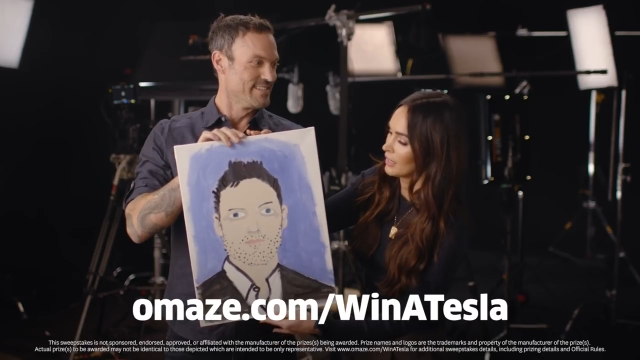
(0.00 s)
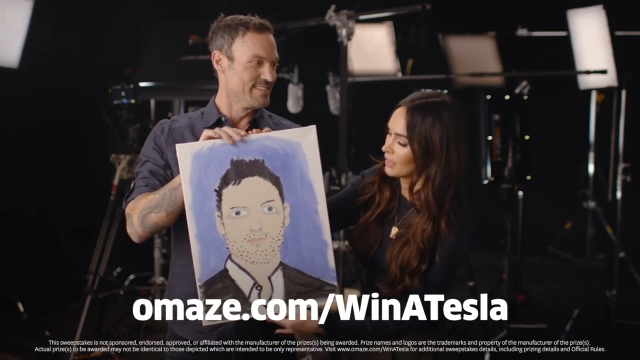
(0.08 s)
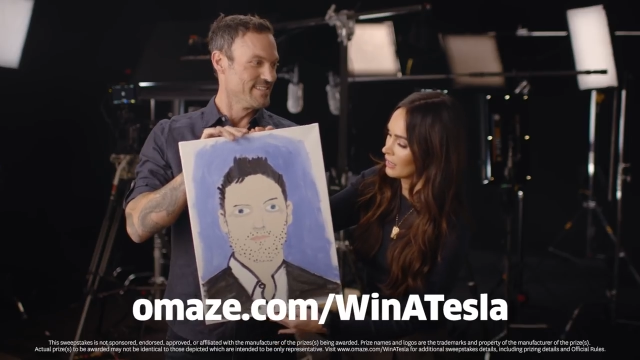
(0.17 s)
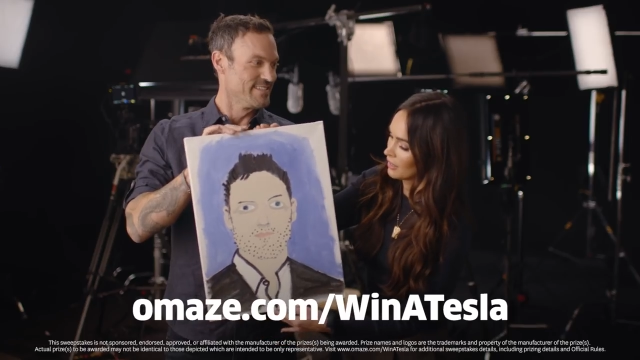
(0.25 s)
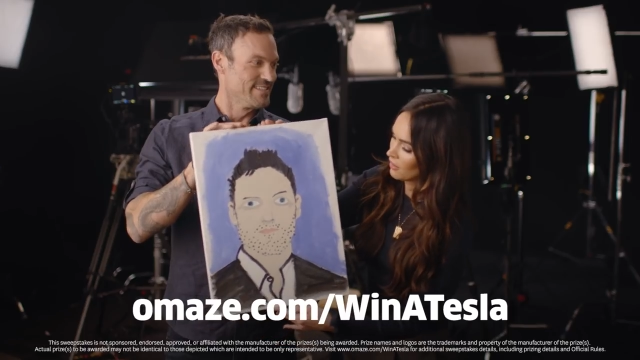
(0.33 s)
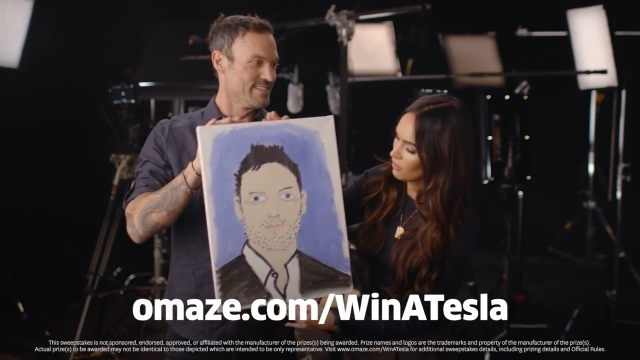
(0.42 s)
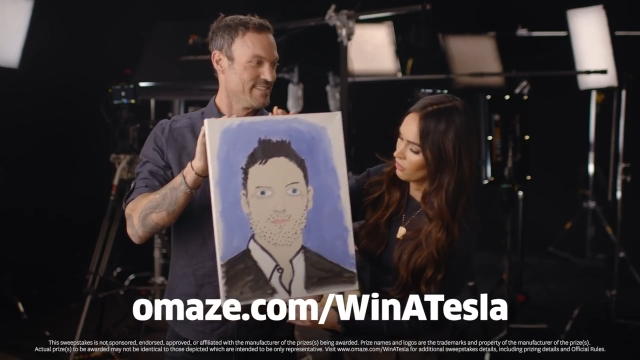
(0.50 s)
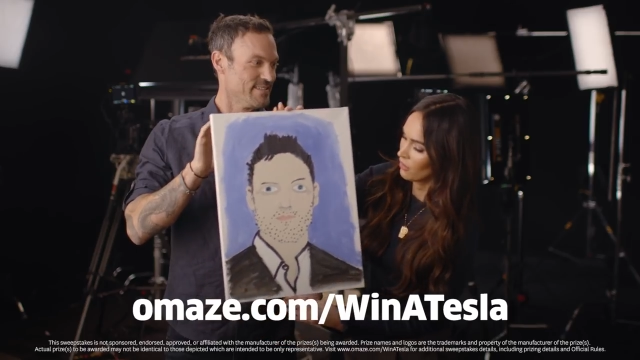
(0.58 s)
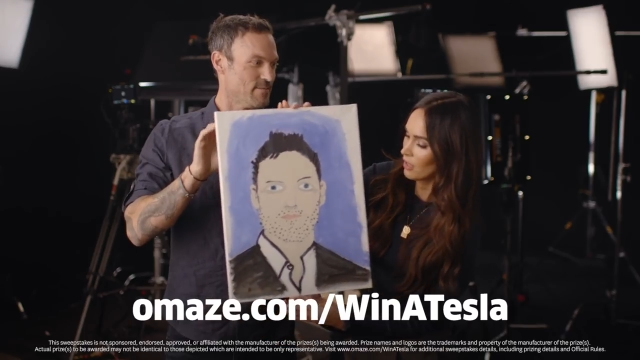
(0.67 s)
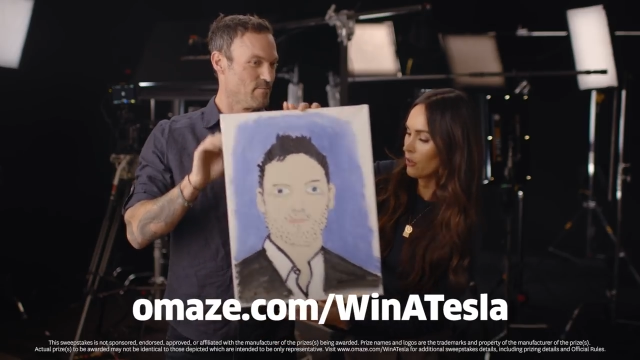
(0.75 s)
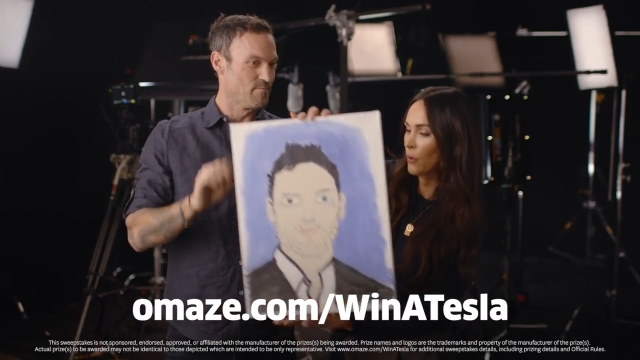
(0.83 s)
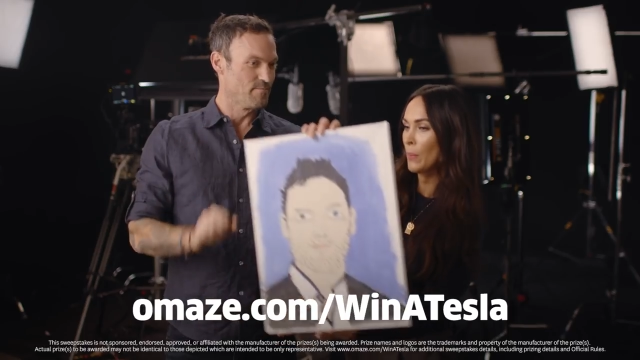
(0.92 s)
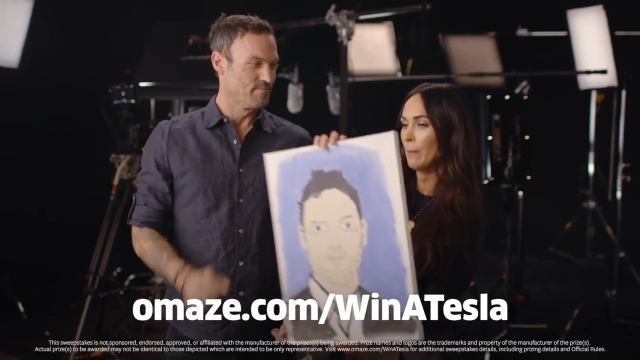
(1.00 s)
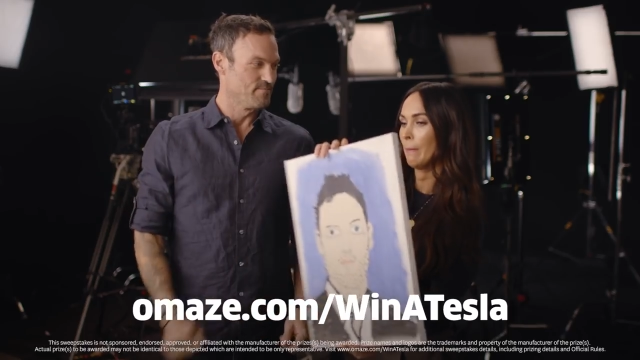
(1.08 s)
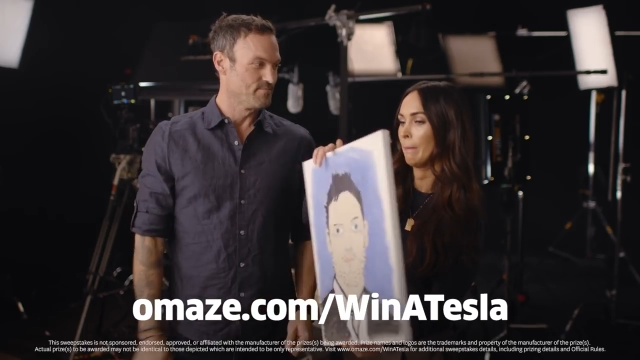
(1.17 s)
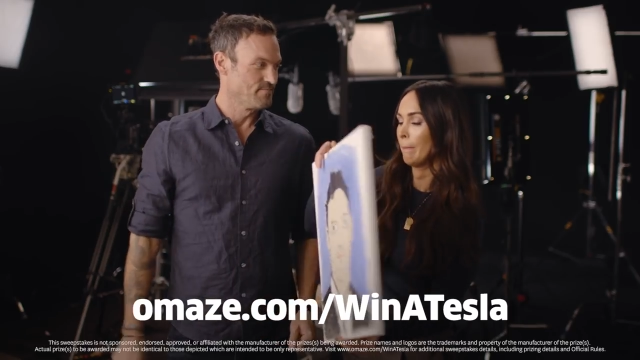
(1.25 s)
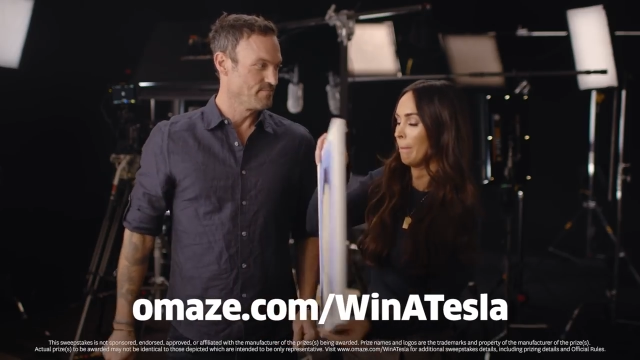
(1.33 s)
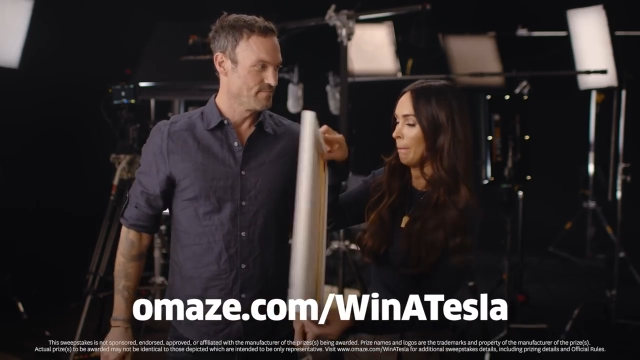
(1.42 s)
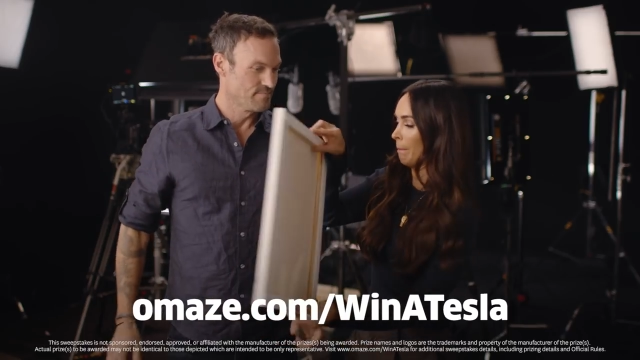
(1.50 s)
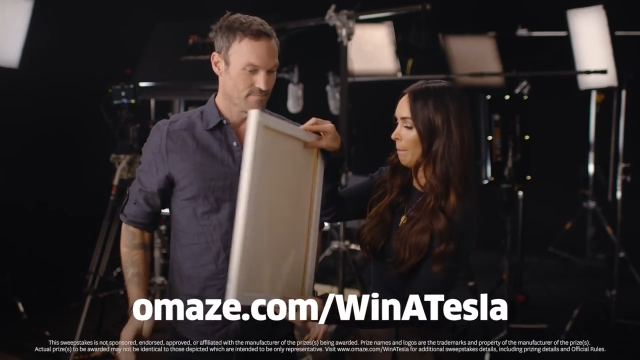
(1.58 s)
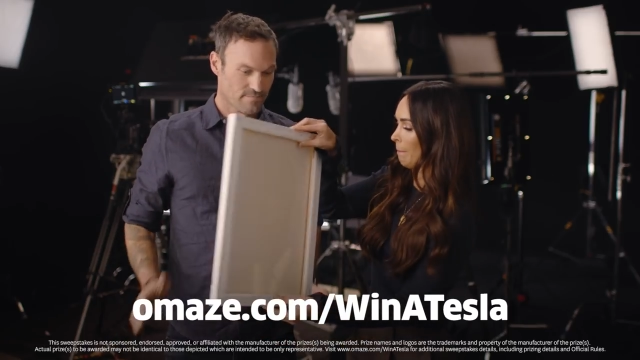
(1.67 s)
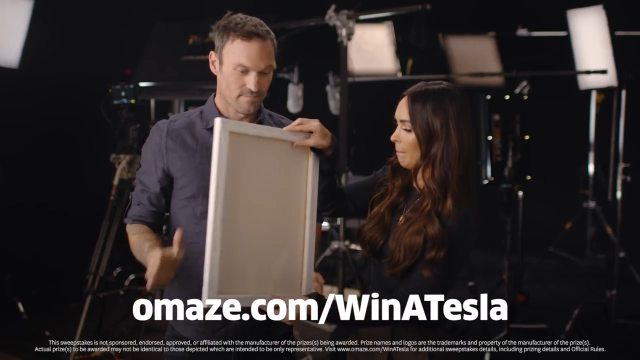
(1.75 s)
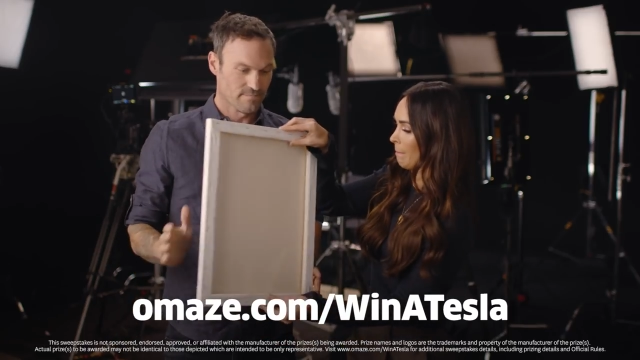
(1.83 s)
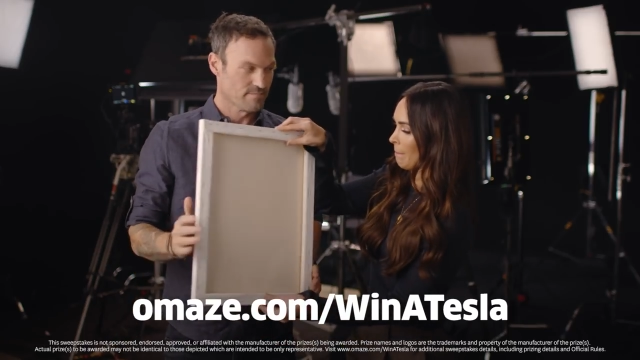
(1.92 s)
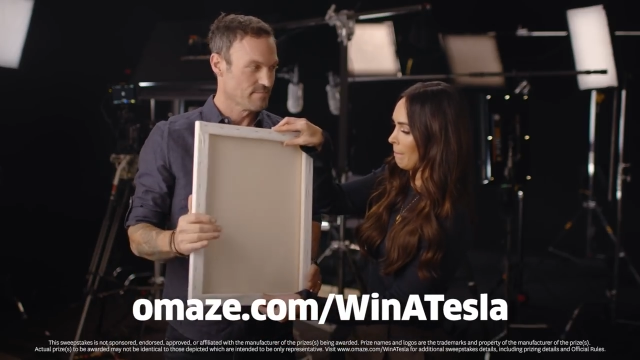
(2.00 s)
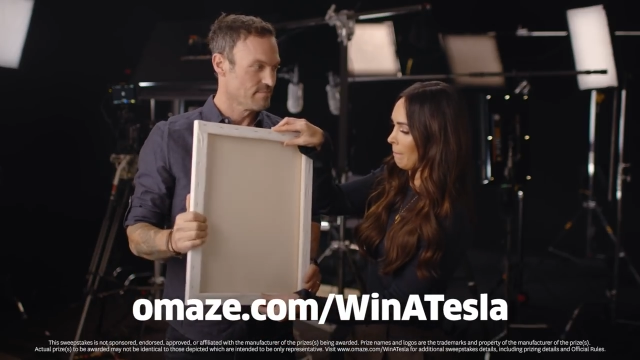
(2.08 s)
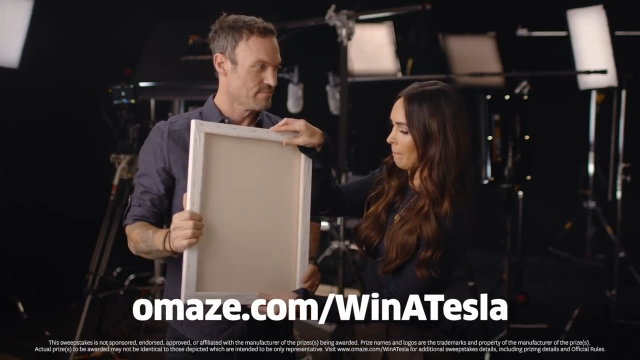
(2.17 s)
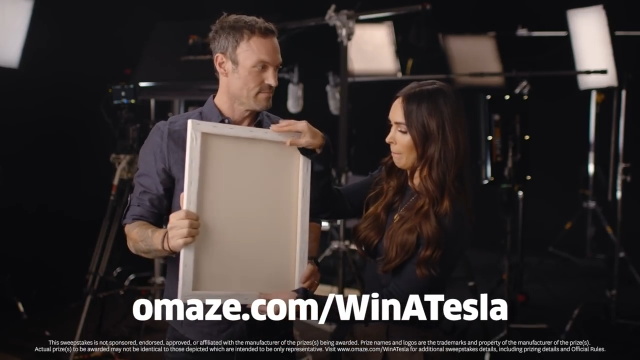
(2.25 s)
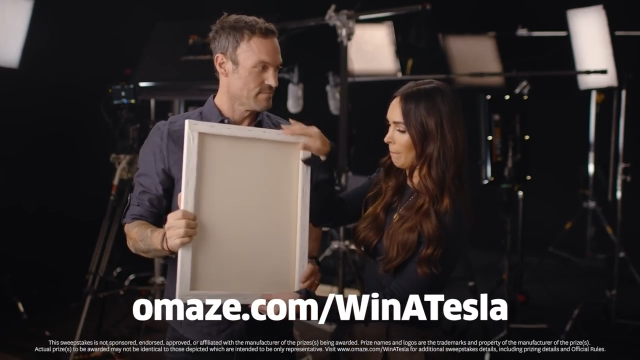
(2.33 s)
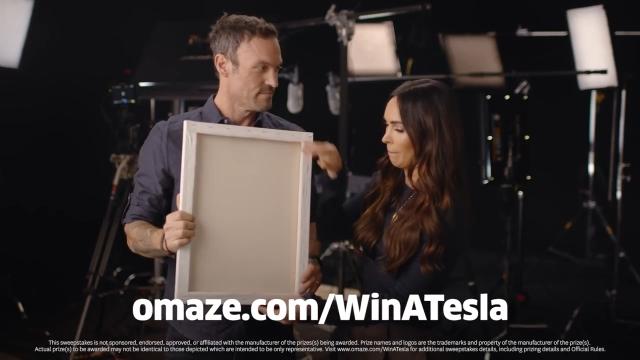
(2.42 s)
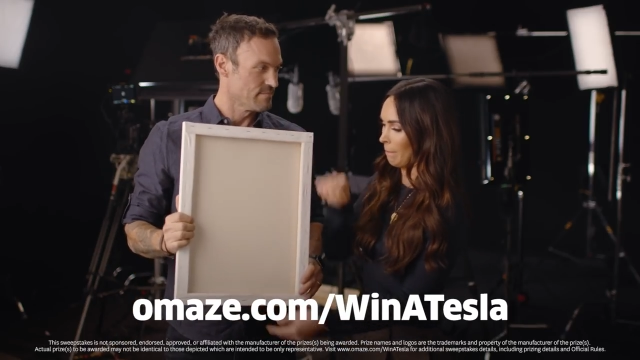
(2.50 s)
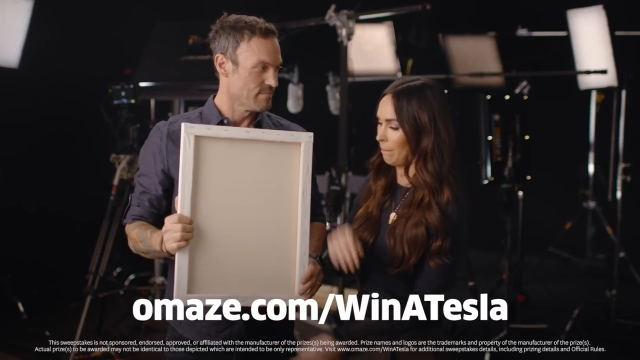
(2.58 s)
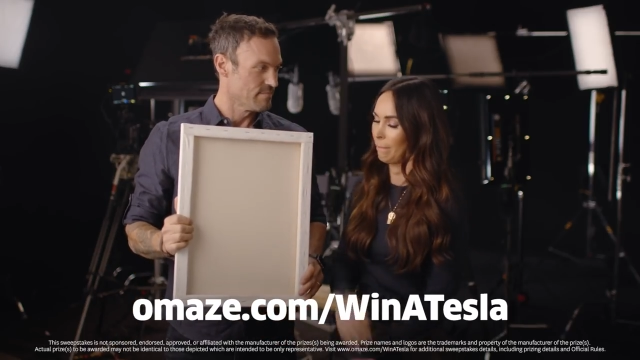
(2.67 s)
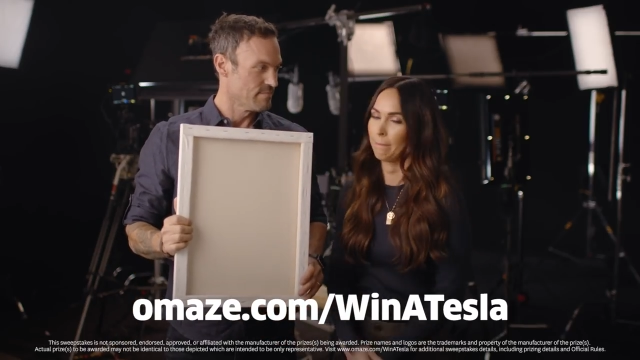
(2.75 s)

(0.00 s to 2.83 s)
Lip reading: (no one is talking)